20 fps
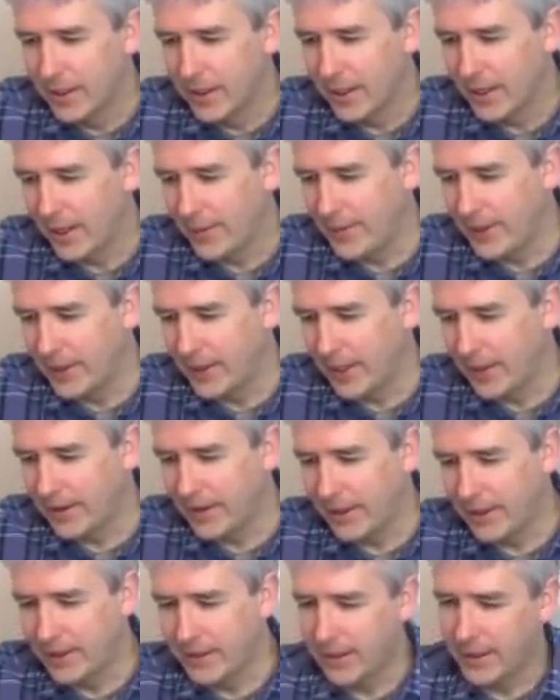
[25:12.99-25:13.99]
I mean, I
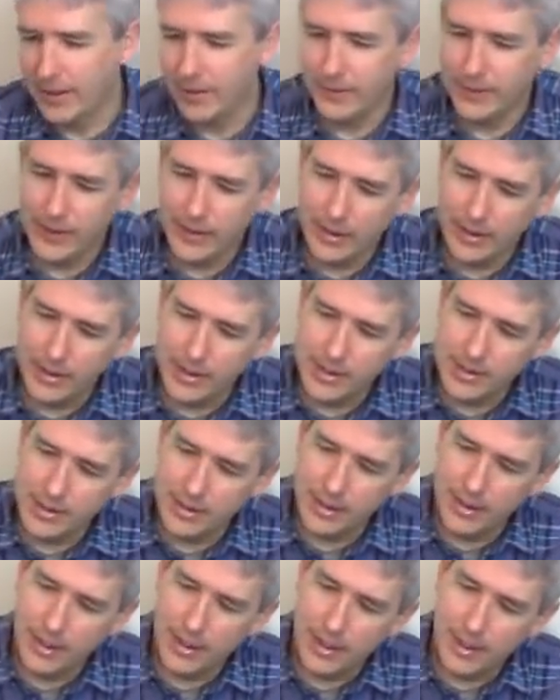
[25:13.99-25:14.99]
think that we could easily
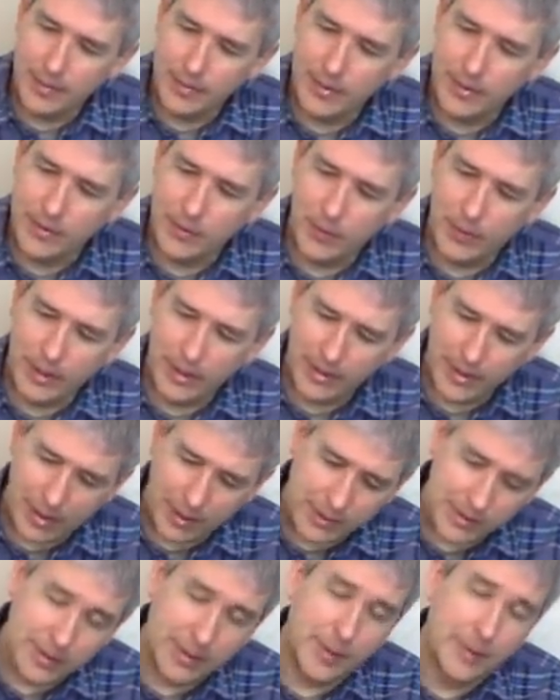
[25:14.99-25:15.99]
get up to
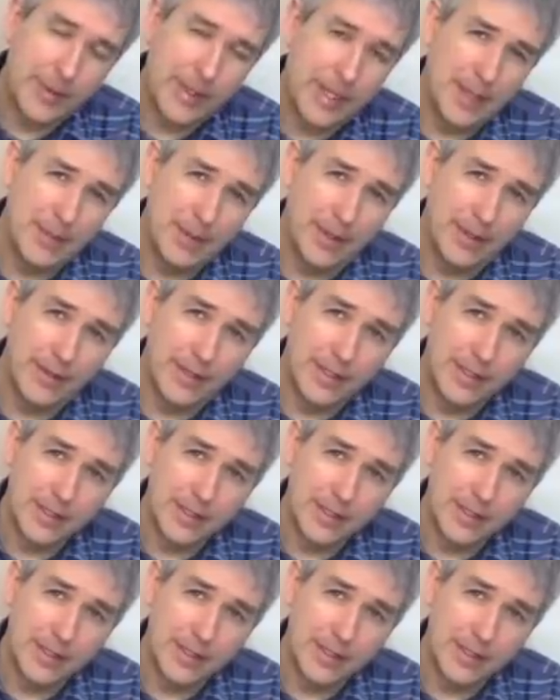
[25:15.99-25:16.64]
20,000 RPM on this